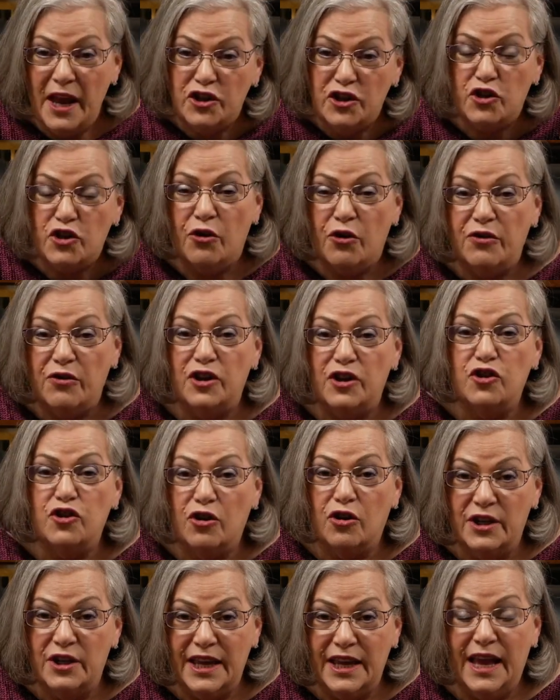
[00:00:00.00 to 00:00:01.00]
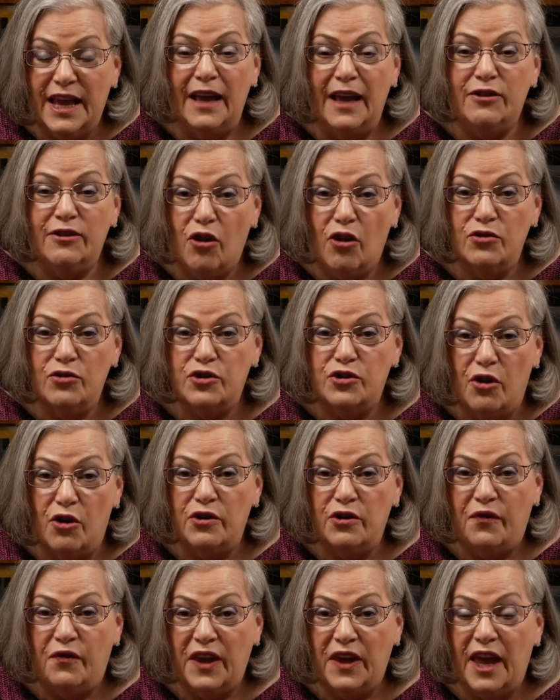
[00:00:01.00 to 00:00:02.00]
sure that you're going to get those
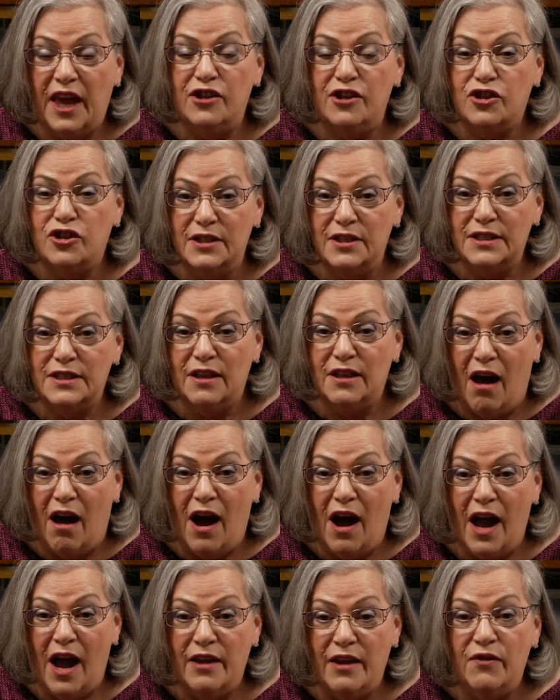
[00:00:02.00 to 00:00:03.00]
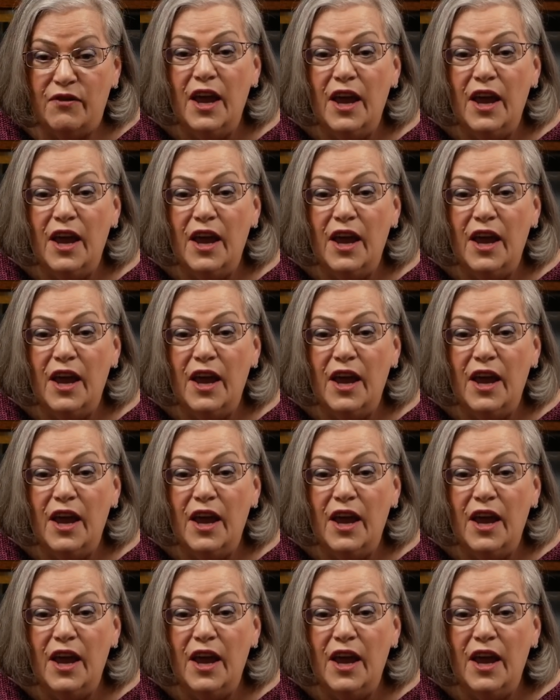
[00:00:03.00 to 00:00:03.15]
notifications live,